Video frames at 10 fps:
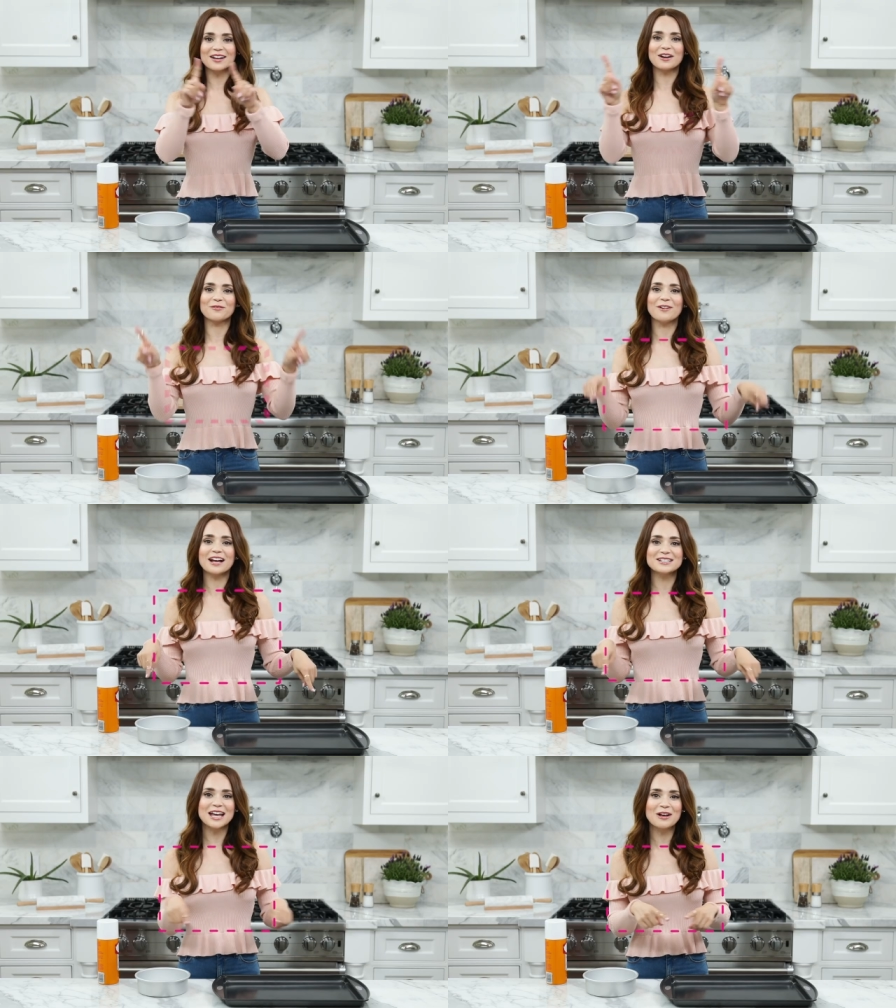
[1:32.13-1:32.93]
cut a
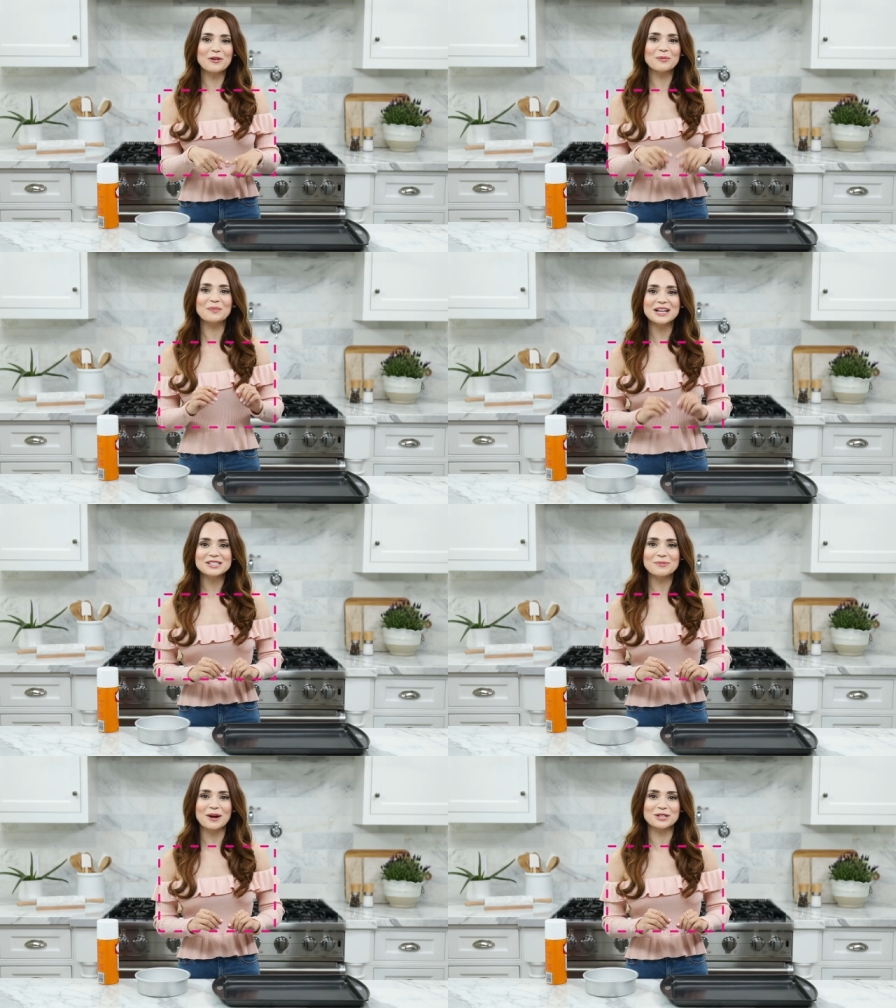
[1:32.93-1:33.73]
rectangle
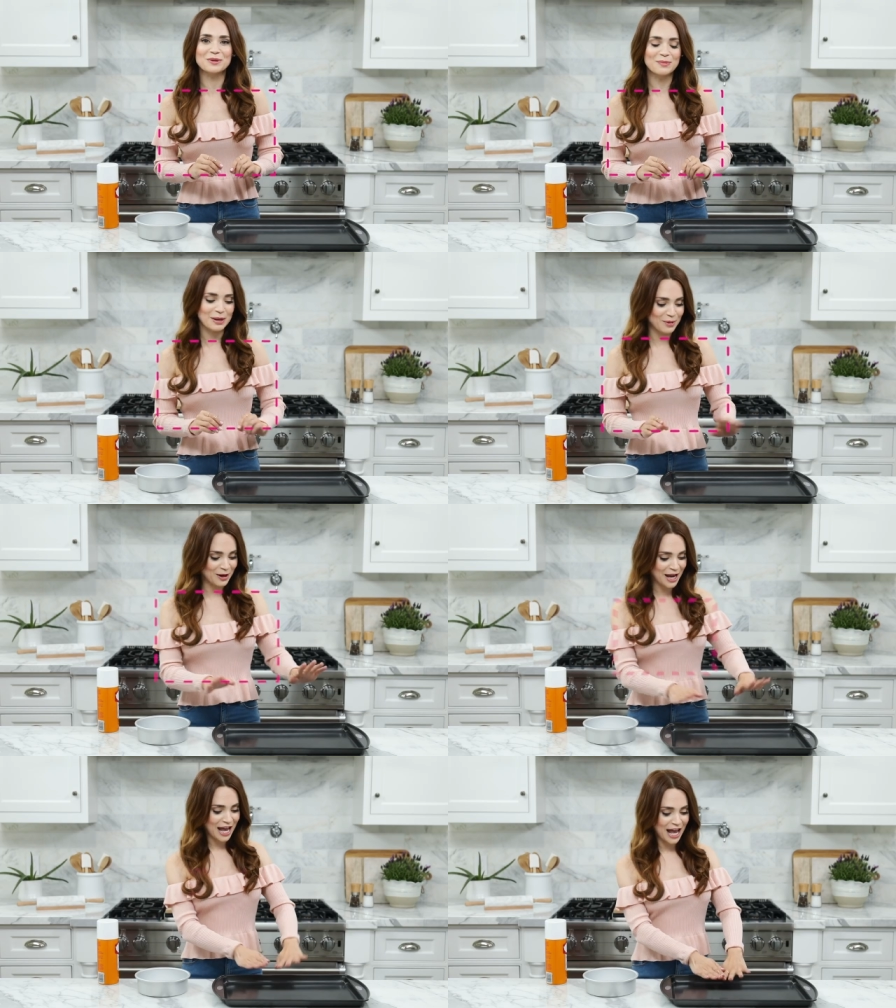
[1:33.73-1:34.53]
piece of parchment
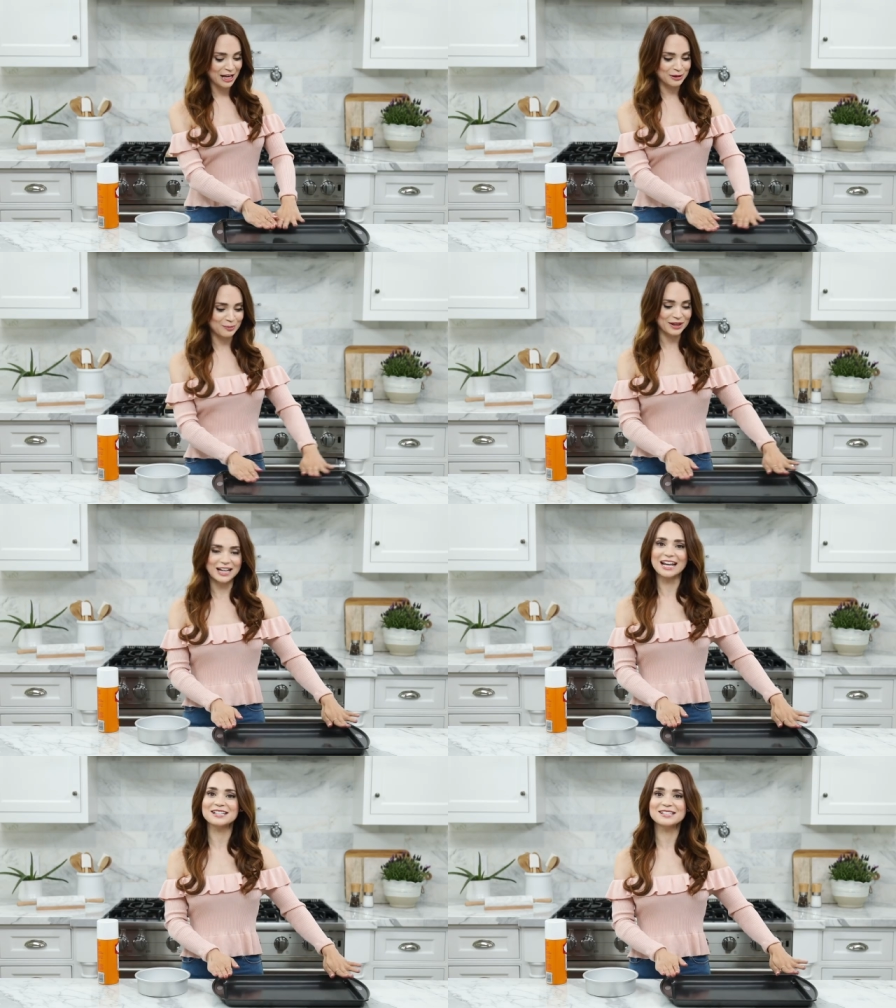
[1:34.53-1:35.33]
paper and
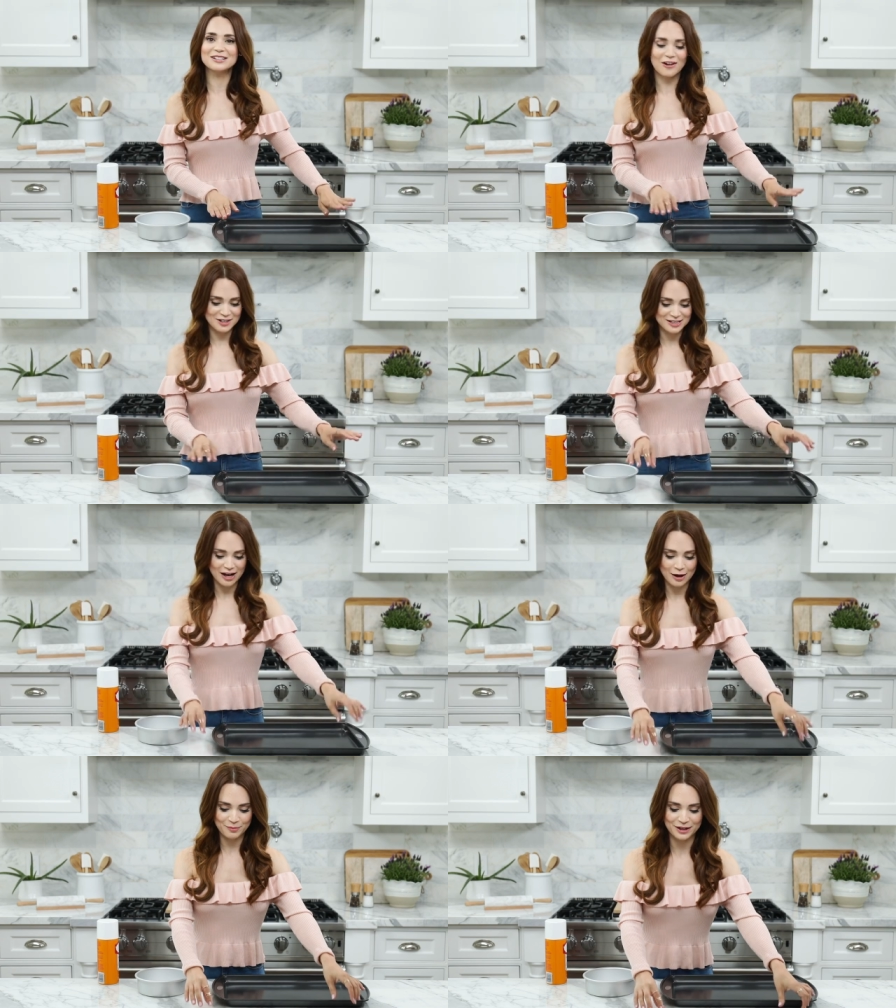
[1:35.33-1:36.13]
place it on
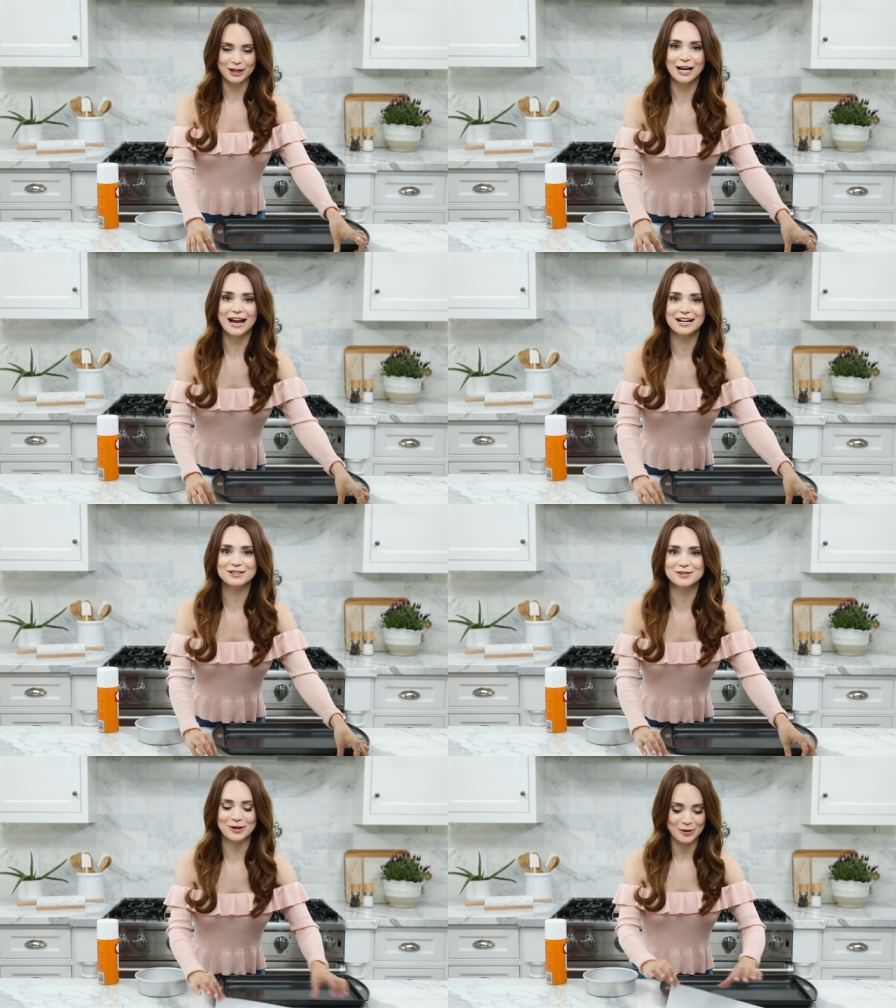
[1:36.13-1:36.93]
top,
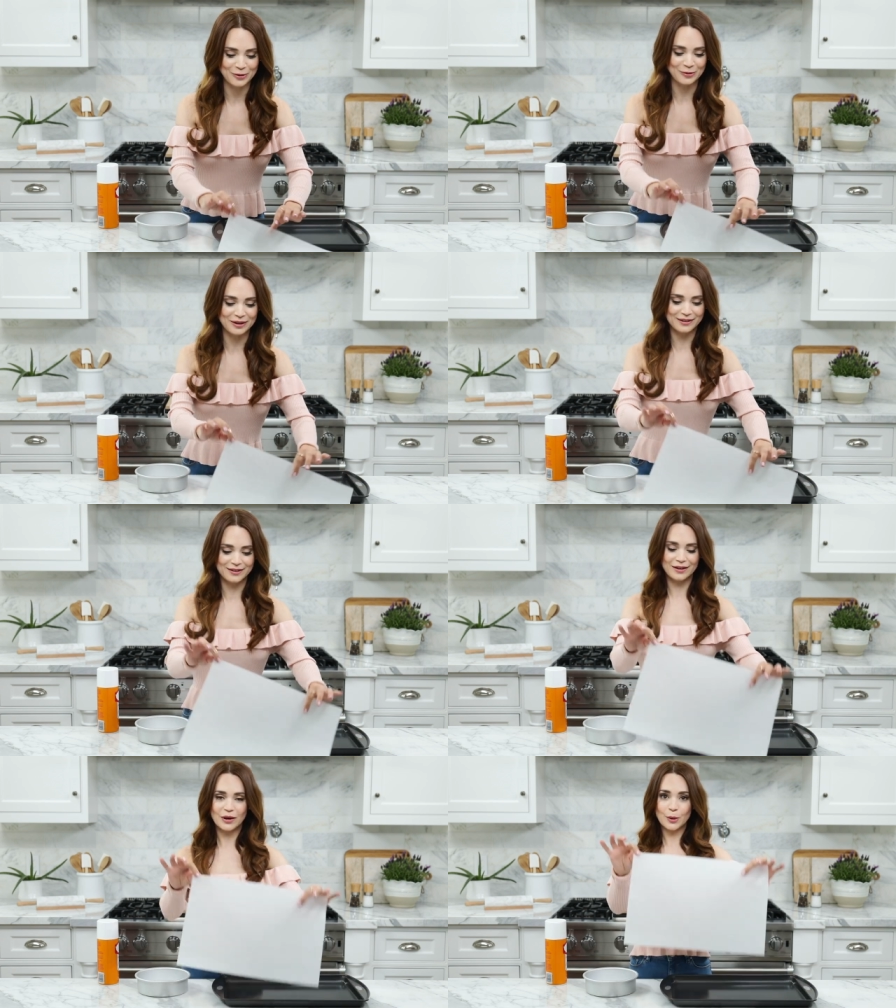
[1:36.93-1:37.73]
like so.
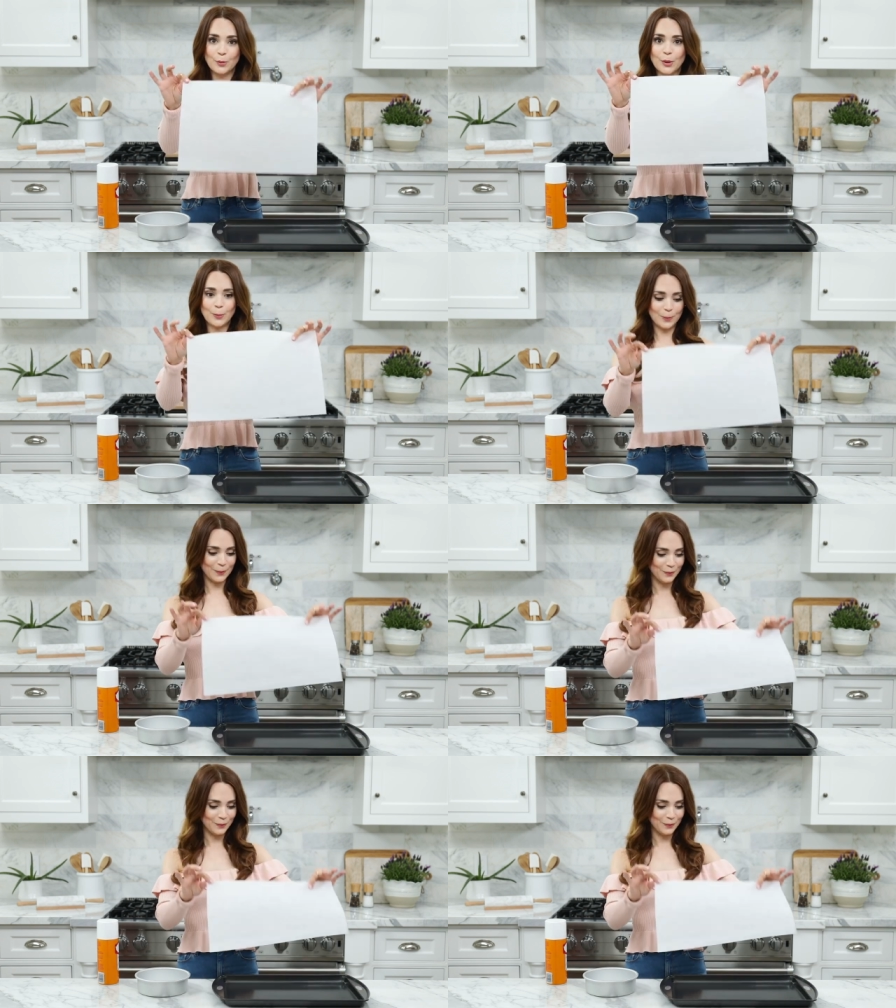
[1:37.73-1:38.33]
Ooh.